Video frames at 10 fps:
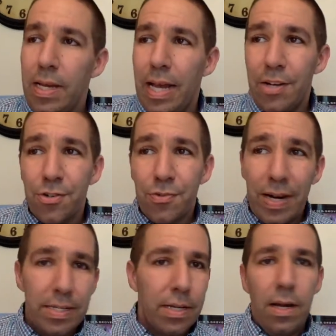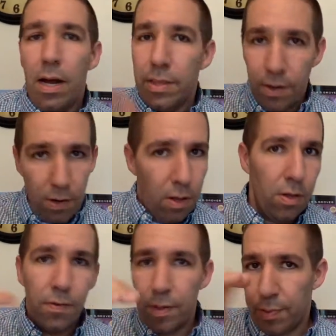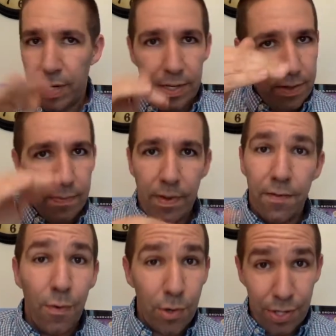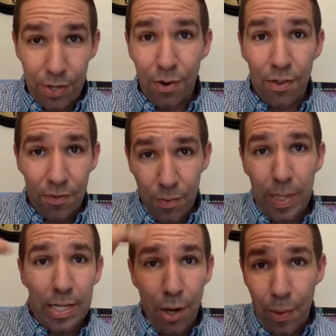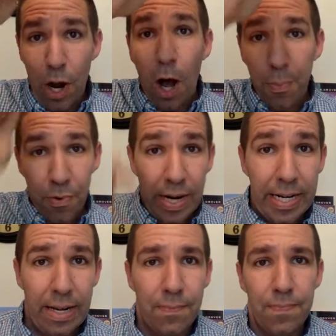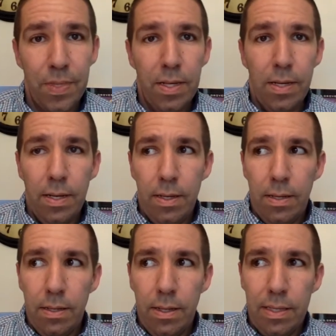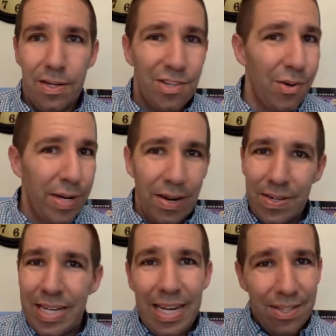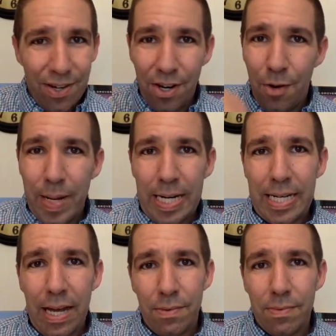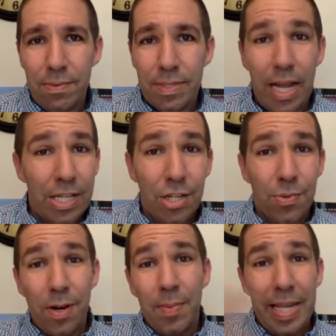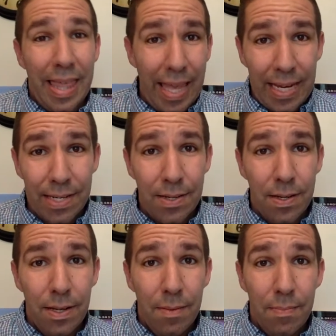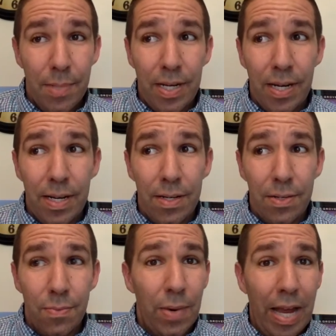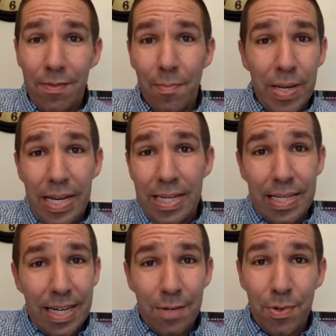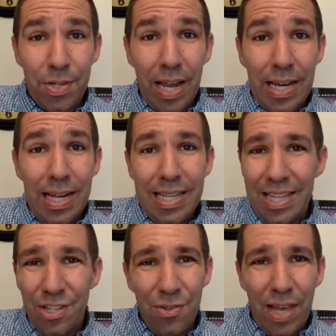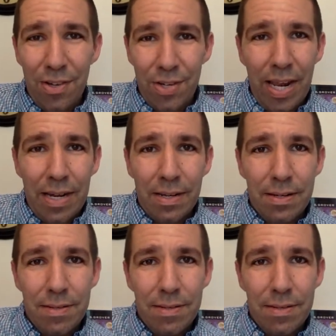Interest rates, they're all over the place. Unfortunately, they're all over the place going up right now. There's no guarantees they're going to go back down. That's just what everybody thinks because we haven't been 6% since 2008,